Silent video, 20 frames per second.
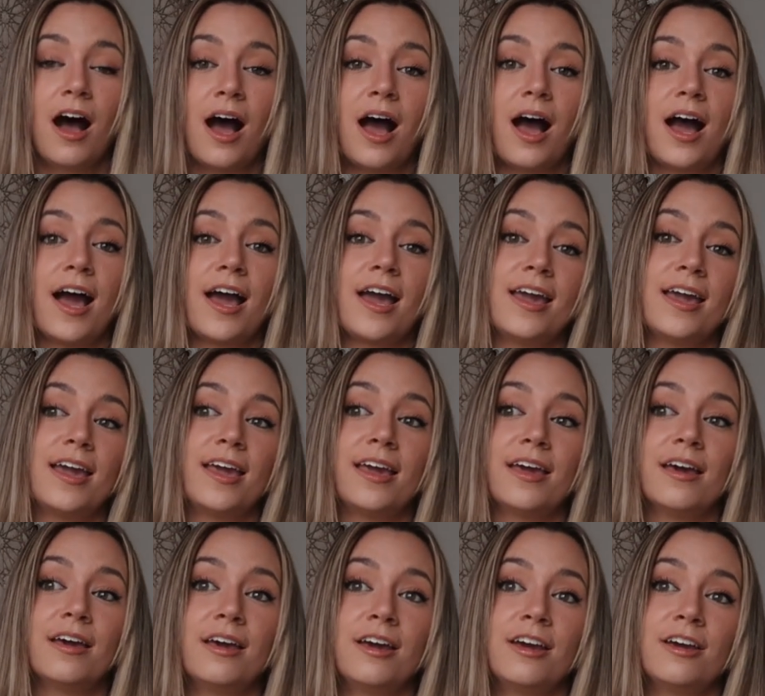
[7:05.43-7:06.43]

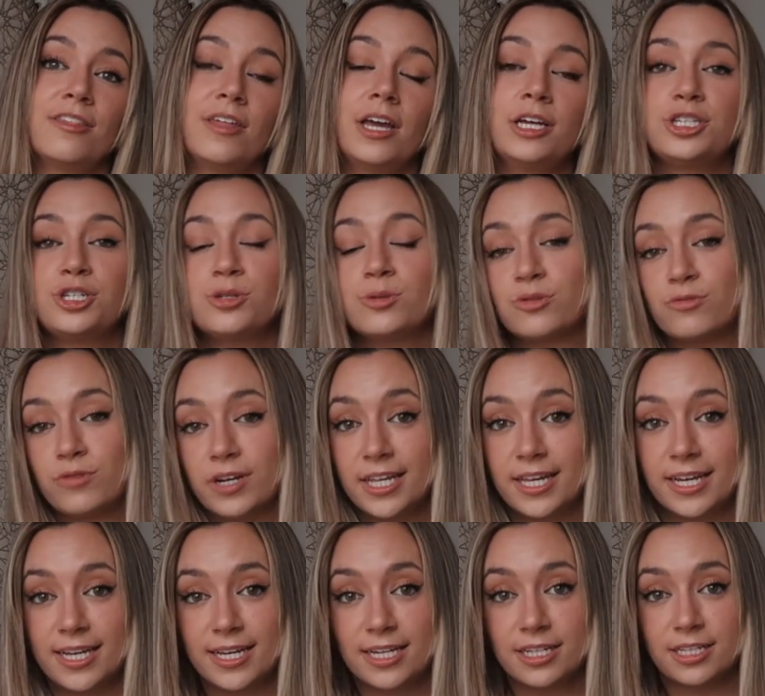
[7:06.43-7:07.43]
I think she was
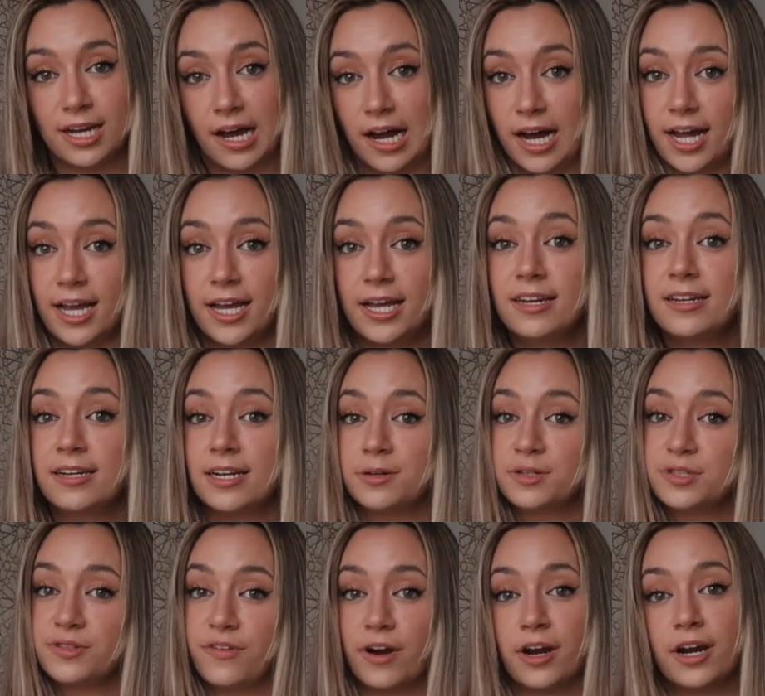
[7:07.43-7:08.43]
really tired, and I
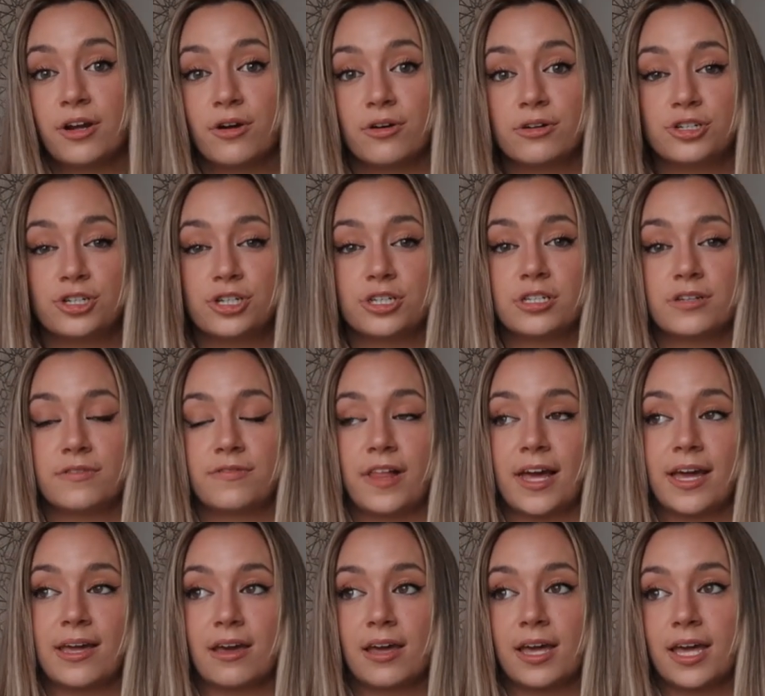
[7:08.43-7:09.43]
was very conscious of
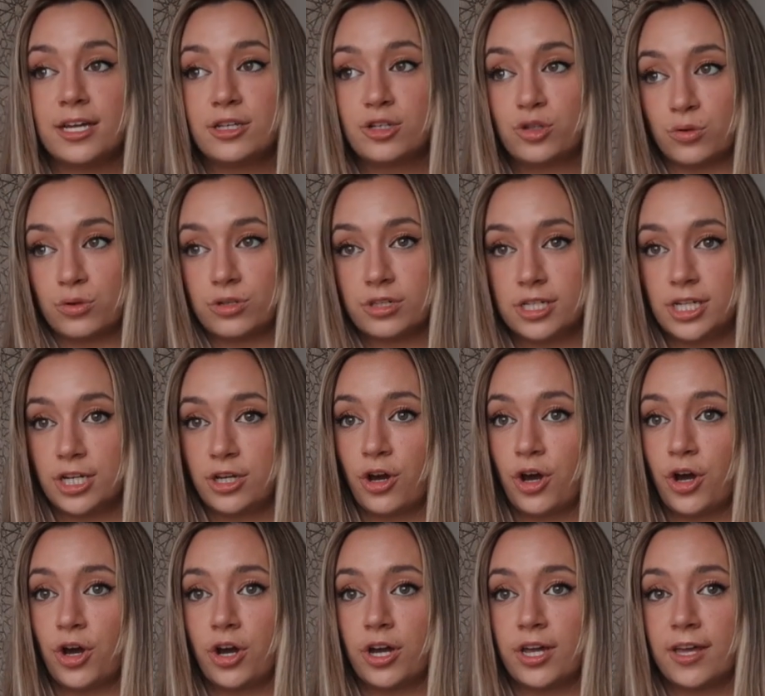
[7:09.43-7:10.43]
like exhausting
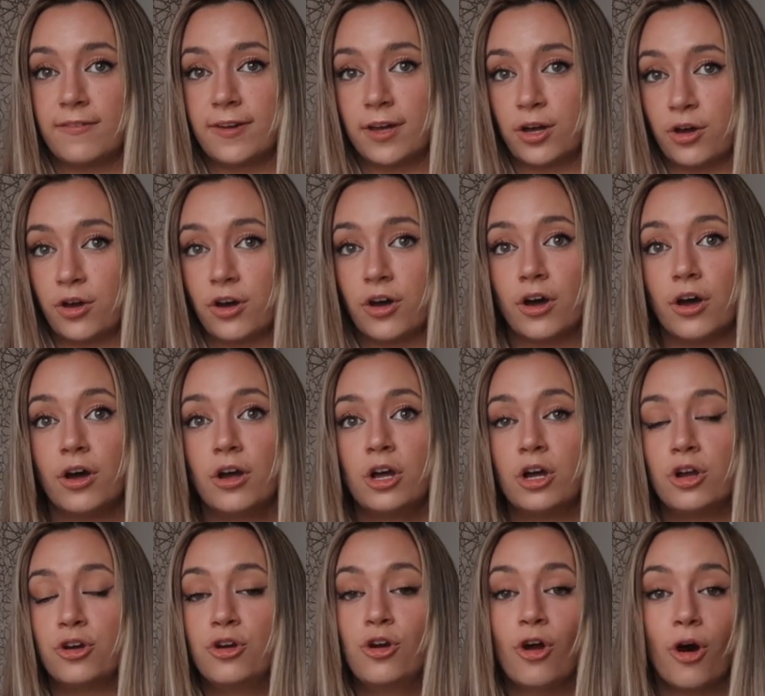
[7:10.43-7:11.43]
her, giving her
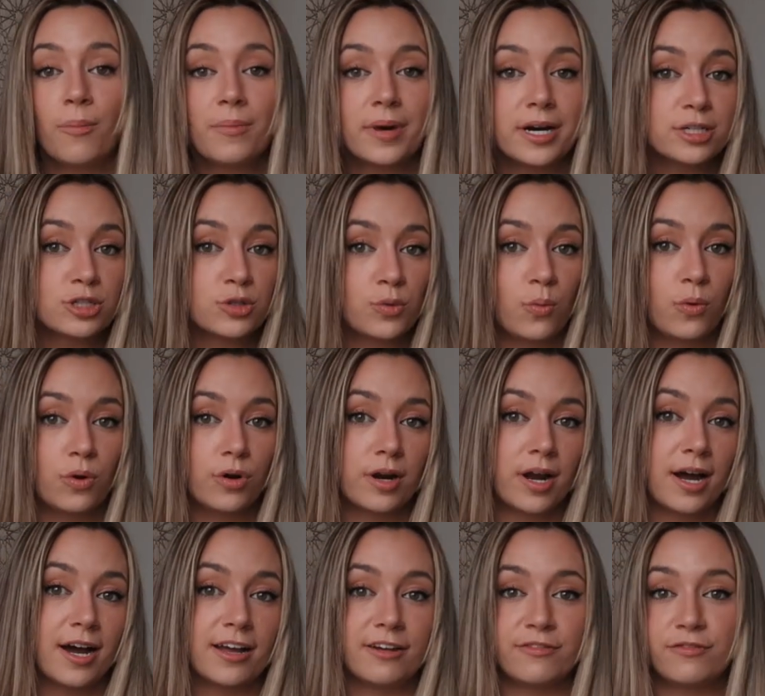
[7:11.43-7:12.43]
not much water
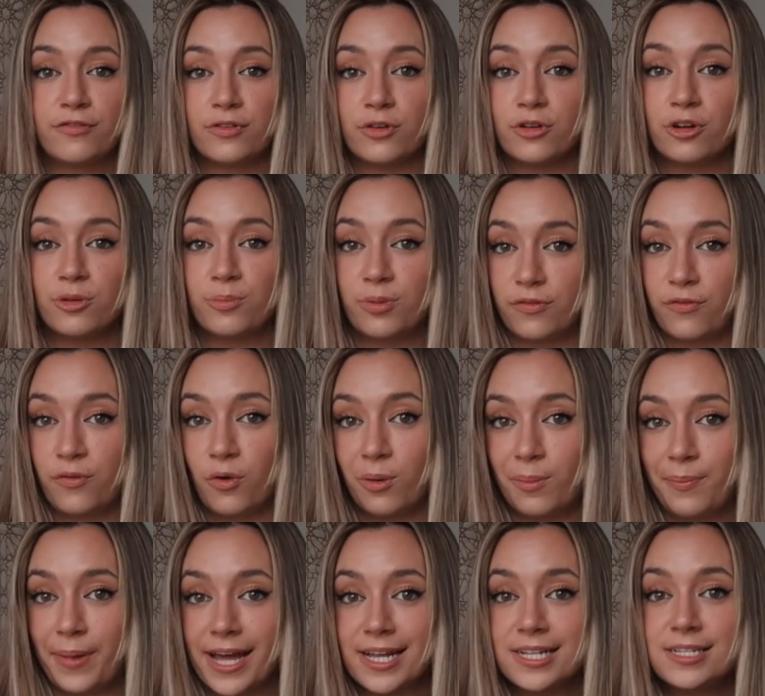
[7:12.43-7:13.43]
and food before
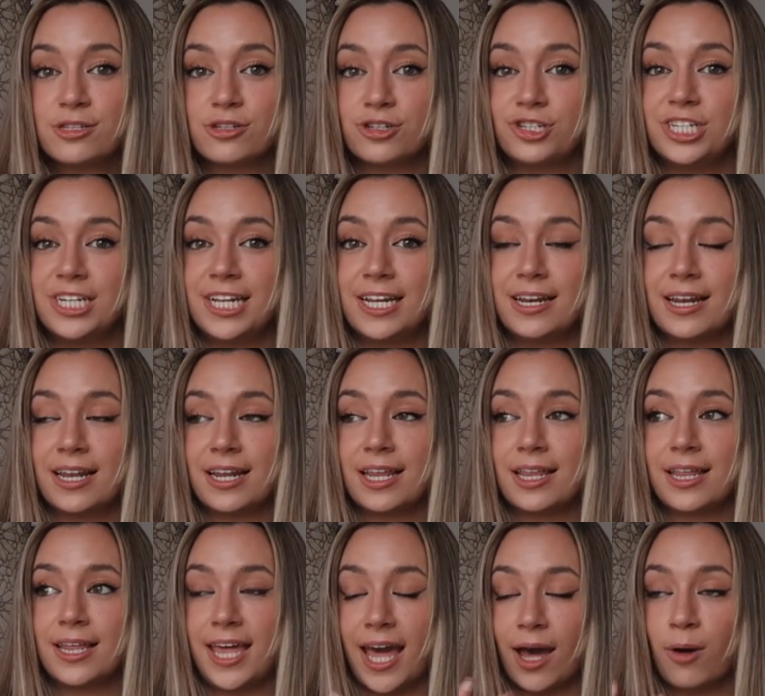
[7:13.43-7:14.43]
bed so she
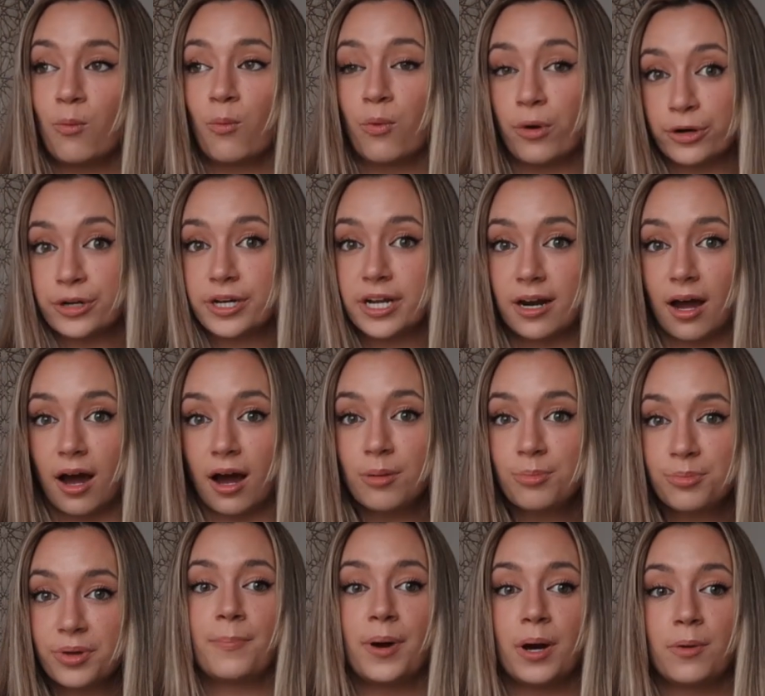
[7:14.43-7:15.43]
didn't get woken
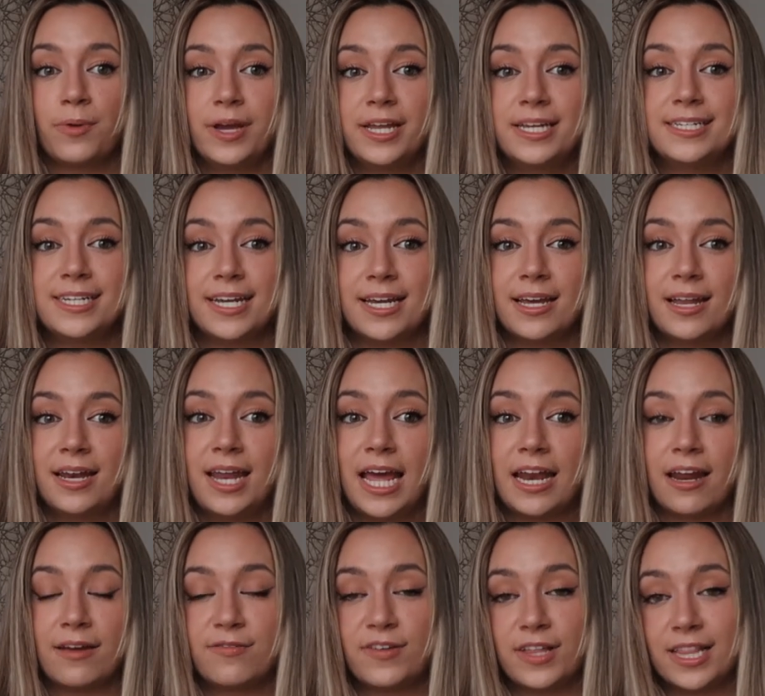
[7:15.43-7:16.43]
up. But we did, and
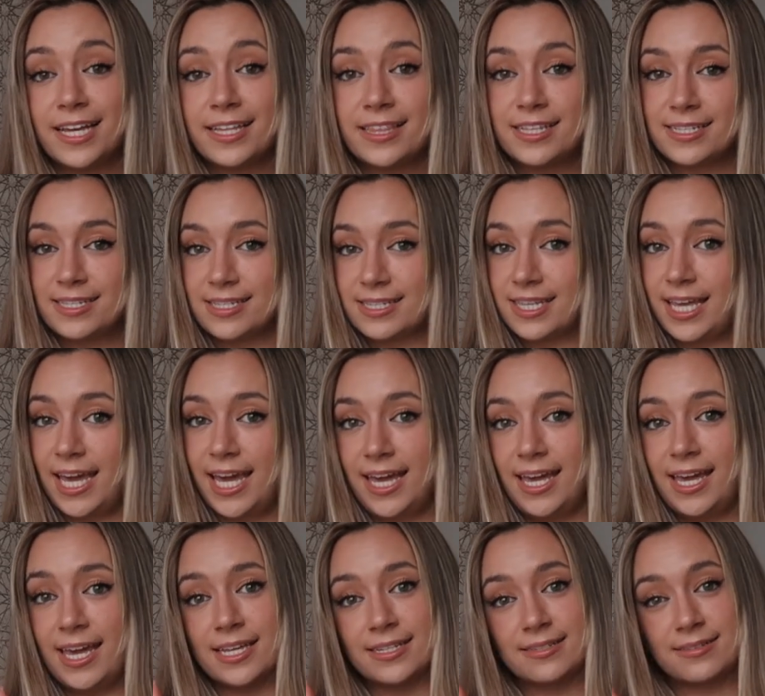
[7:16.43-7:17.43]
I feel like this is
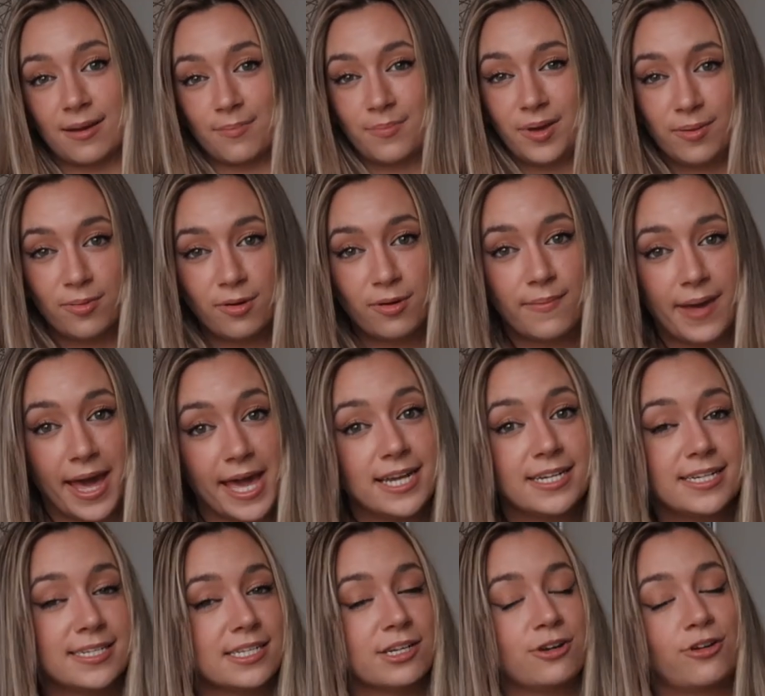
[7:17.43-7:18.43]
key, and some people may
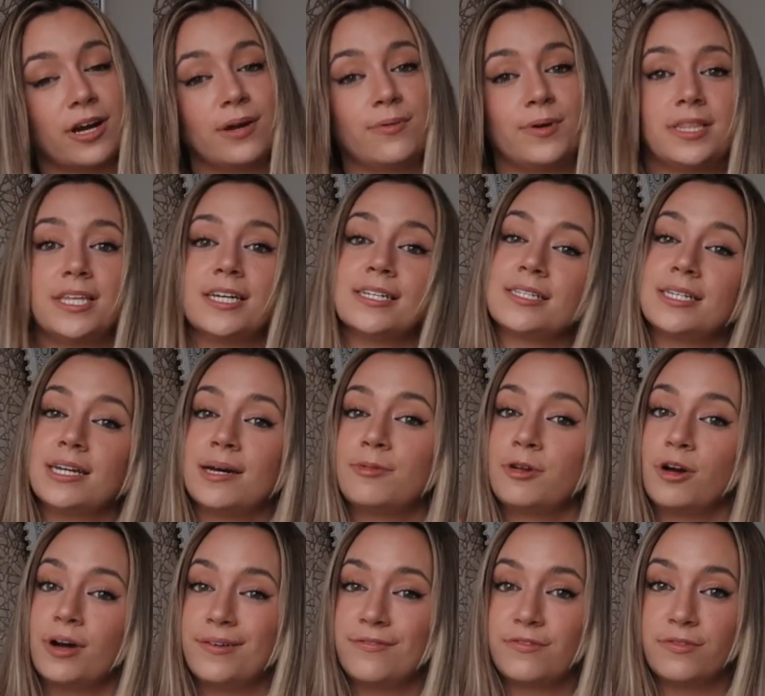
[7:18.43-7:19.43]
disagree with this, and I'm
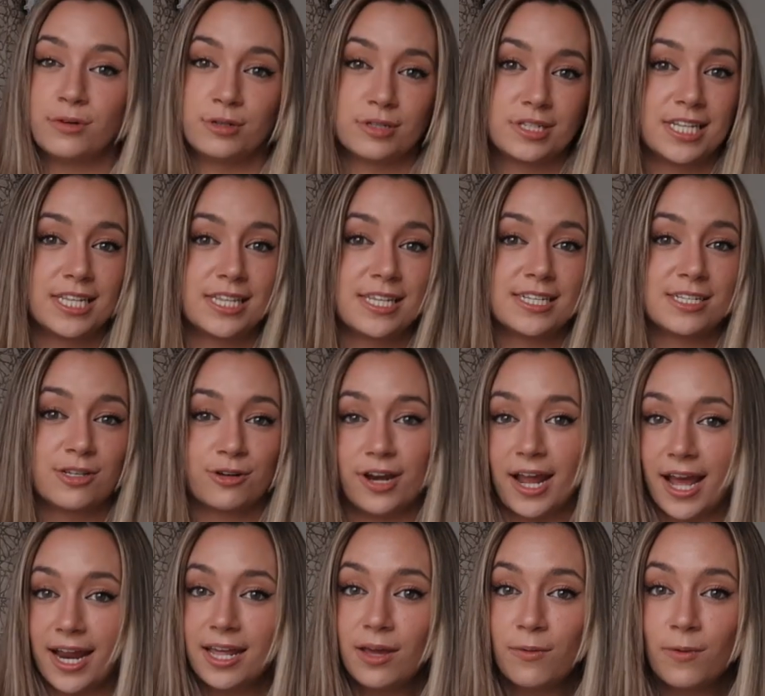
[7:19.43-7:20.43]
not enforcing this on
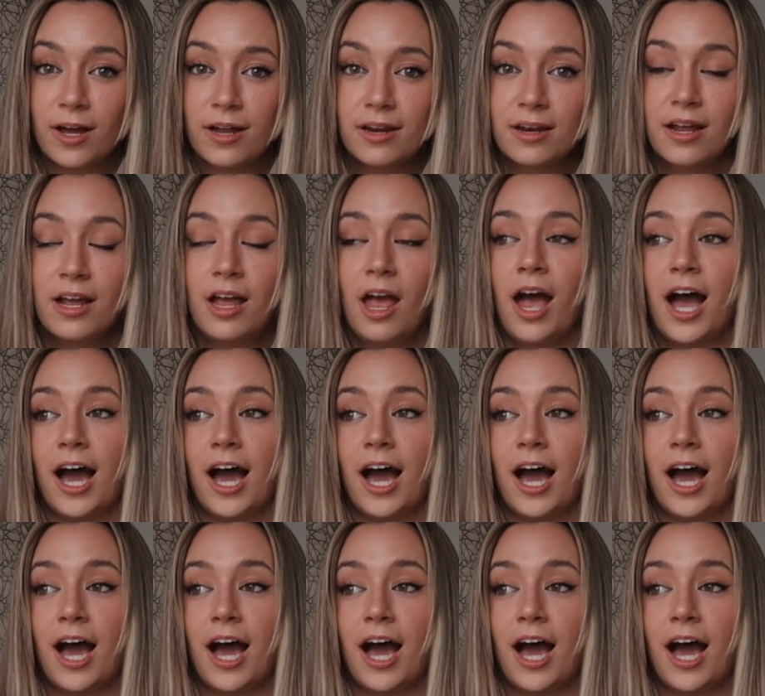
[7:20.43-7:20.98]
anyone.